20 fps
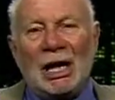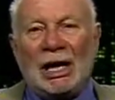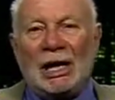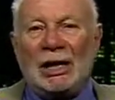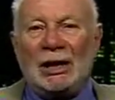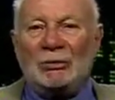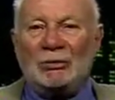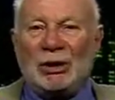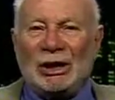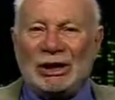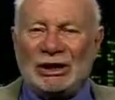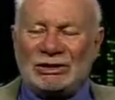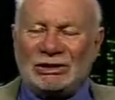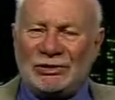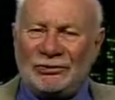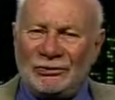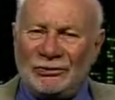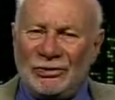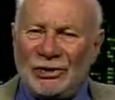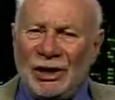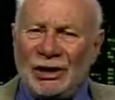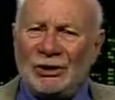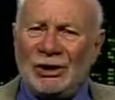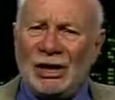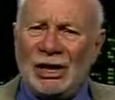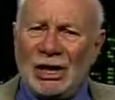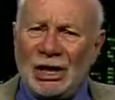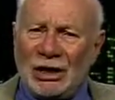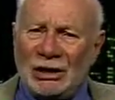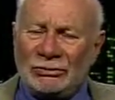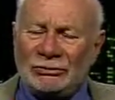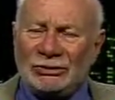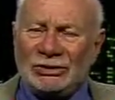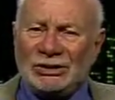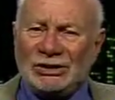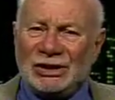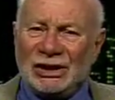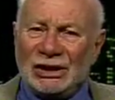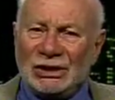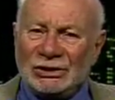Uh, but it's a very
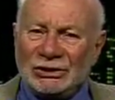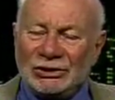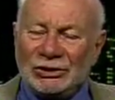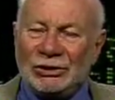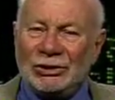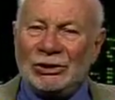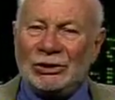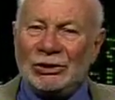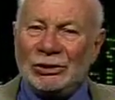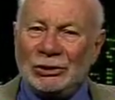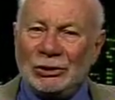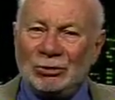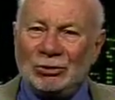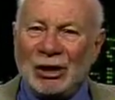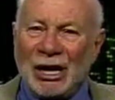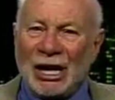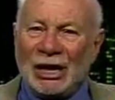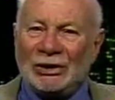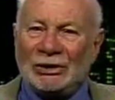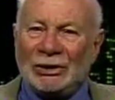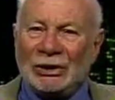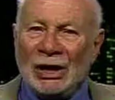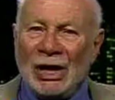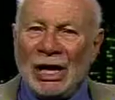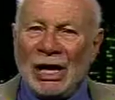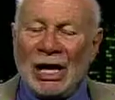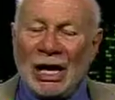interesting circular pattern.